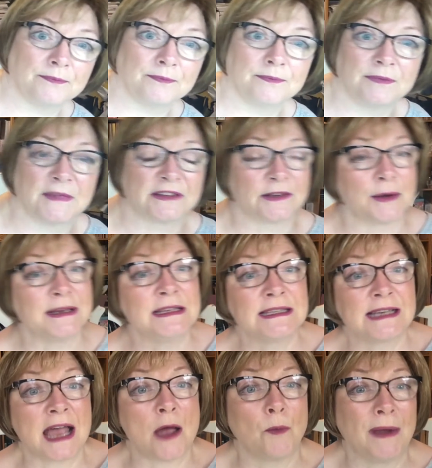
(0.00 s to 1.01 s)
So I need to
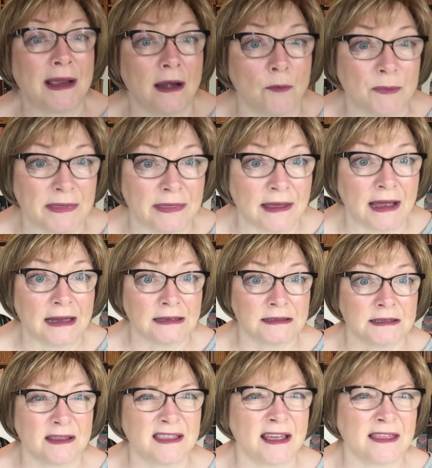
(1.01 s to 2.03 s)
get a wiggle on with that.
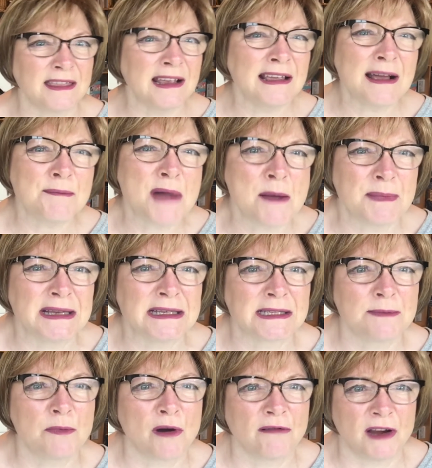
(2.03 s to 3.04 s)
So I think that might be
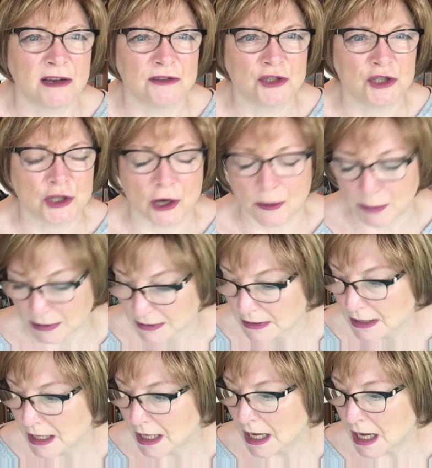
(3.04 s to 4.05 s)
tomorrow's job.
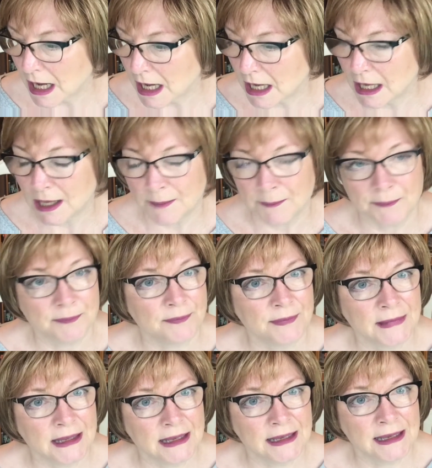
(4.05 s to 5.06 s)

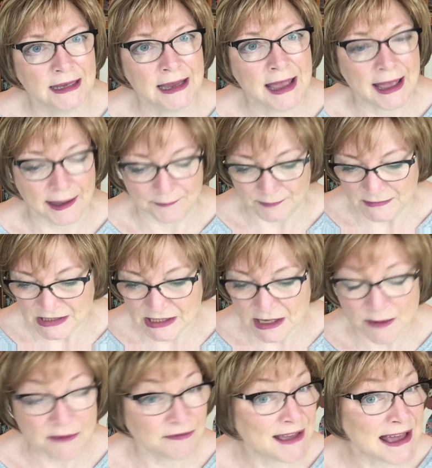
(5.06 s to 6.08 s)
Yeah,
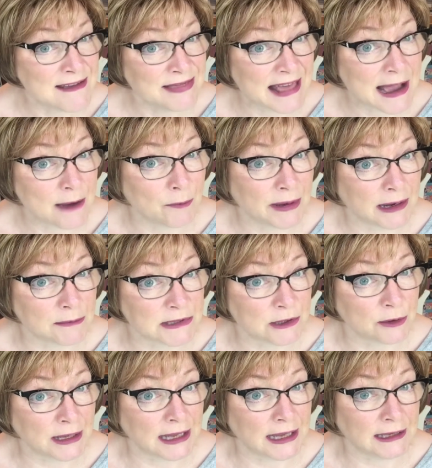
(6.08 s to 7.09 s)
so I found that when I was
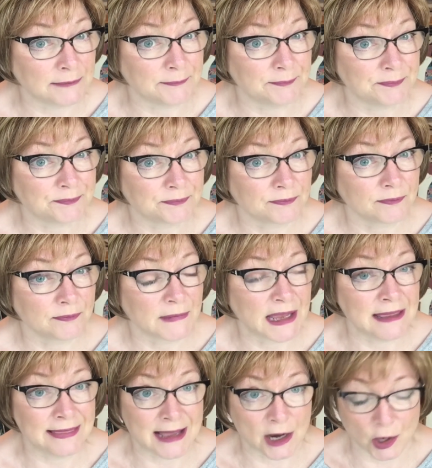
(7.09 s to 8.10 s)
looking
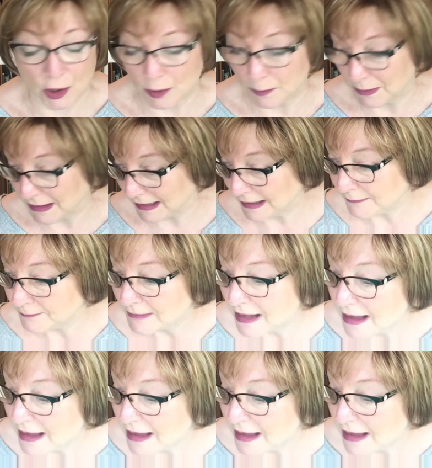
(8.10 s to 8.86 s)
in that cubby.